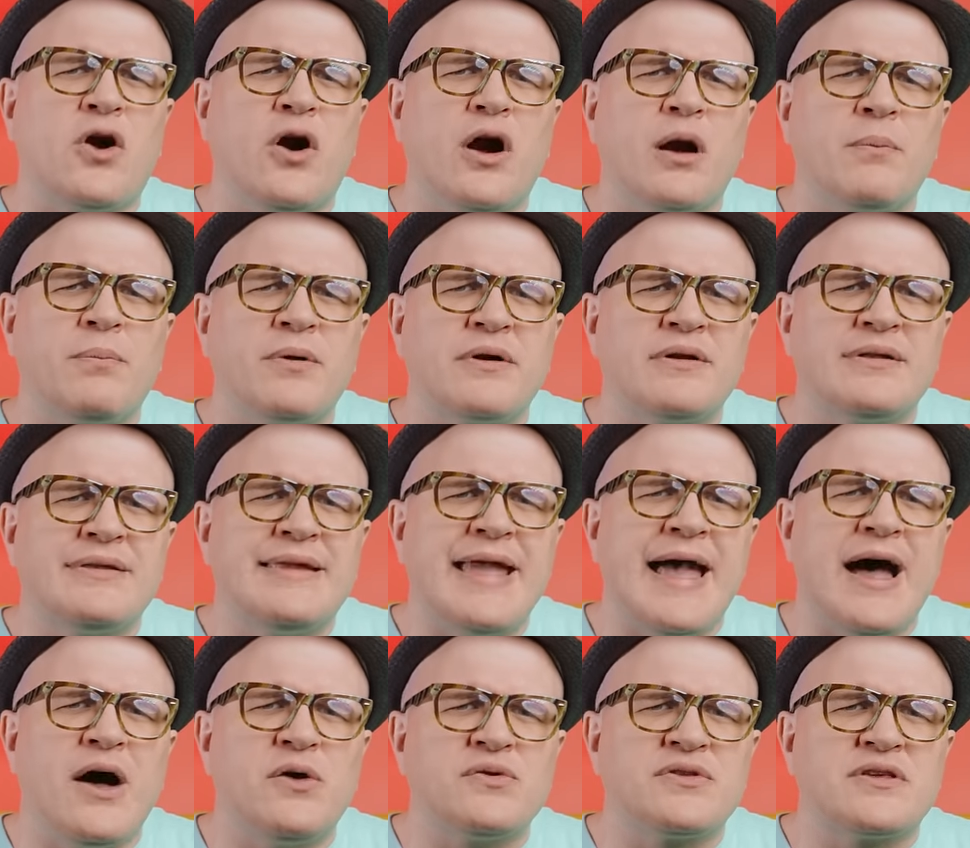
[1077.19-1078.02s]
harbored
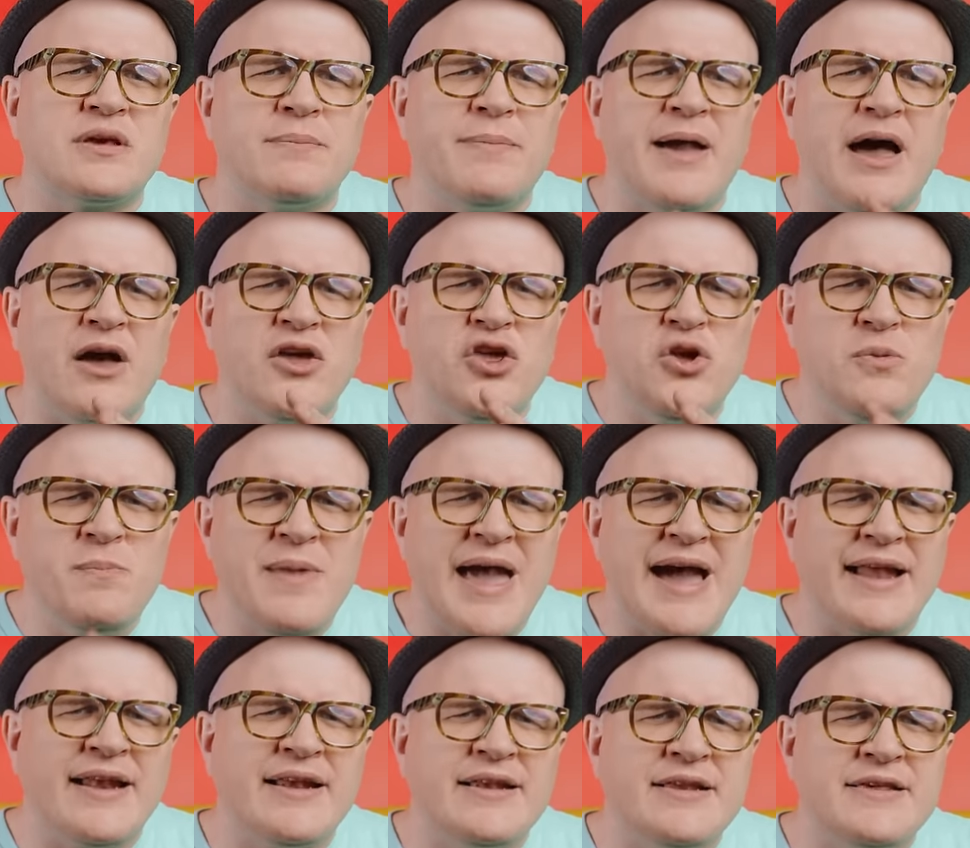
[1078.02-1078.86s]
doubts about
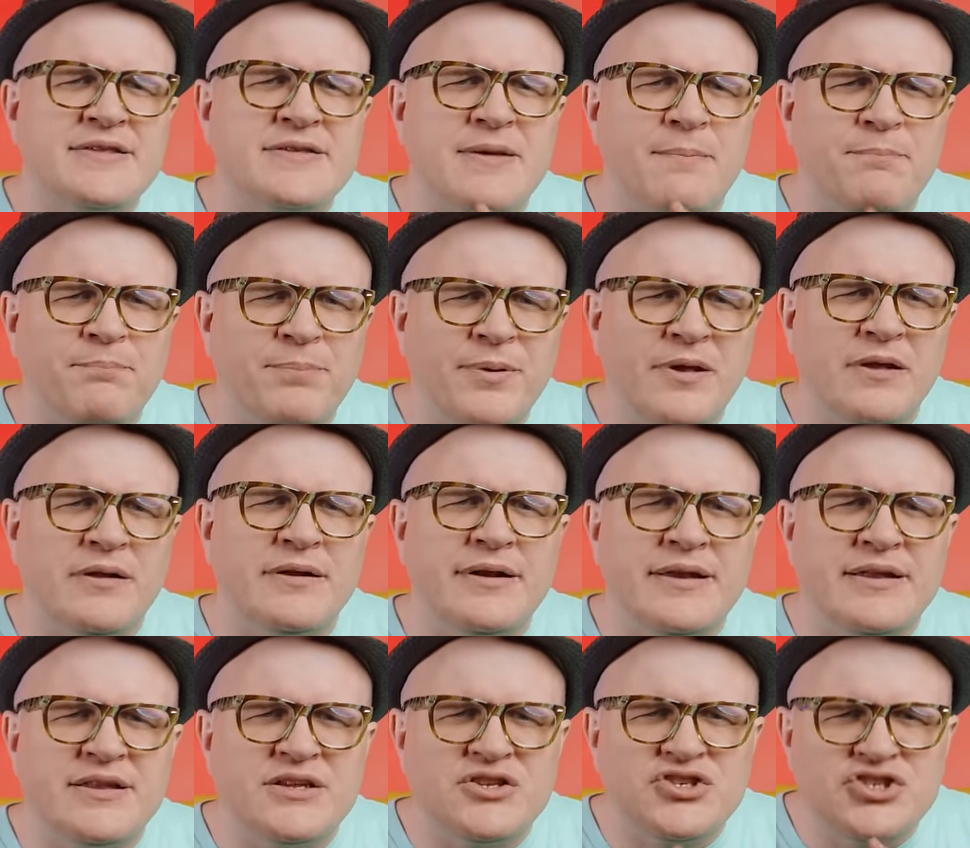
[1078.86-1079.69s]
humanity's
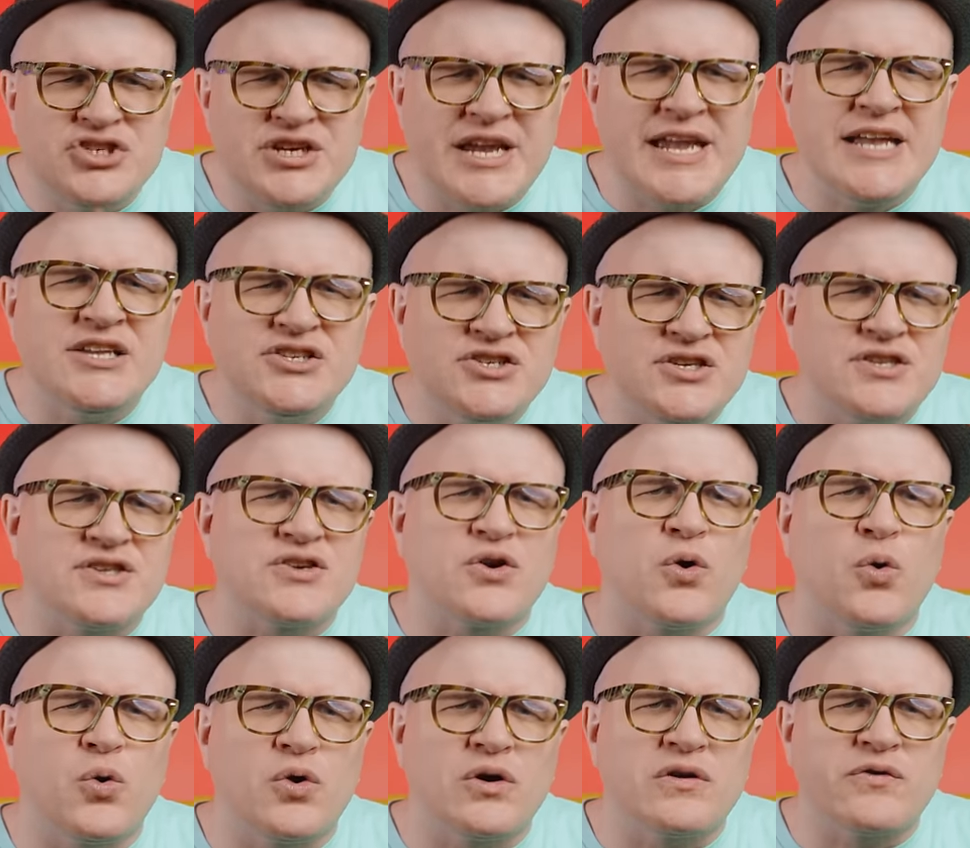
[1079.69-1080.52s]
ability to change its
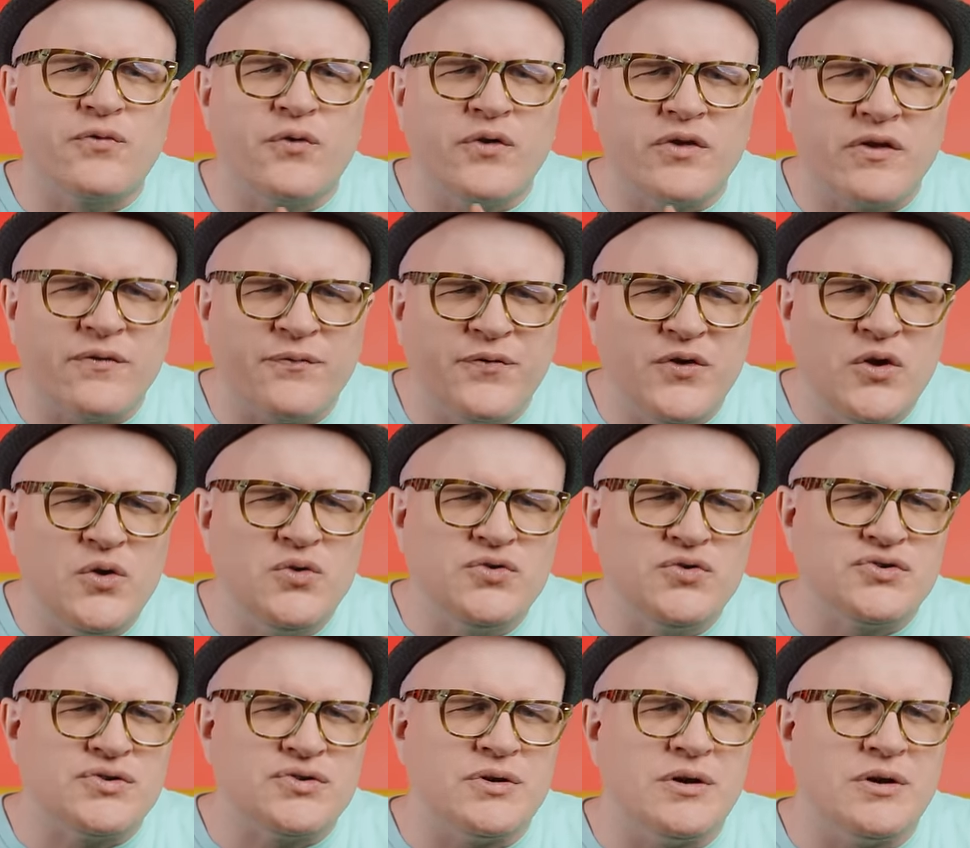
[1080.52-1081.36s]
course for the
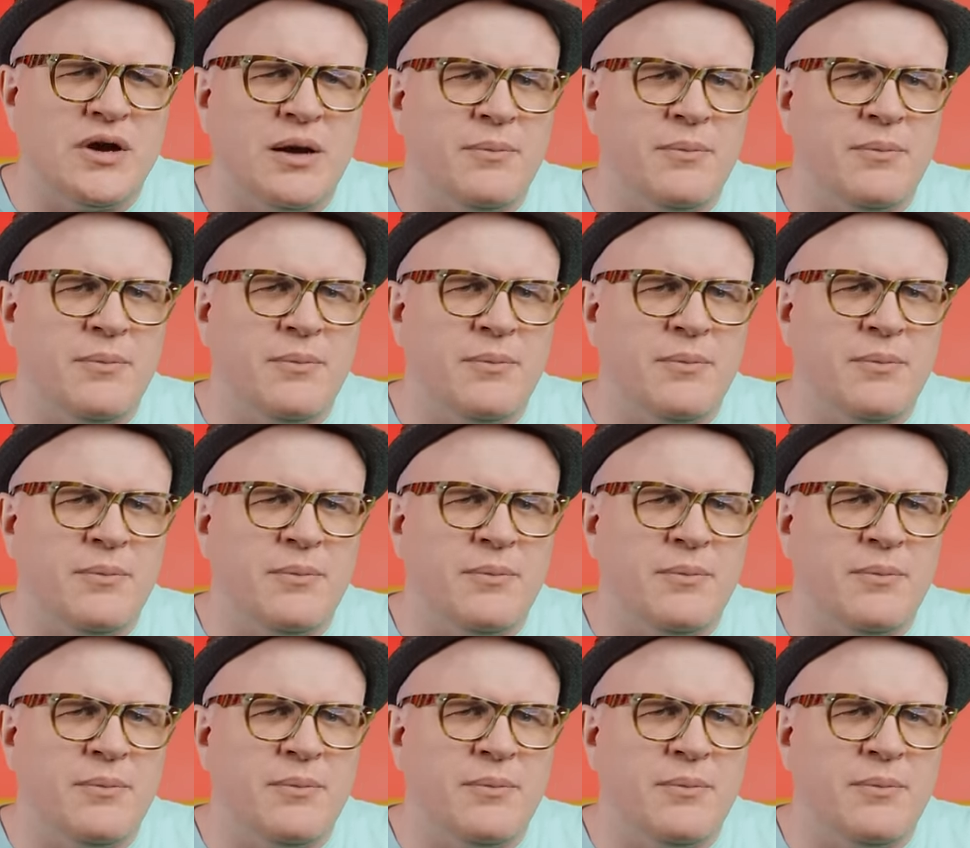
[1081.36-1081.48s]
future.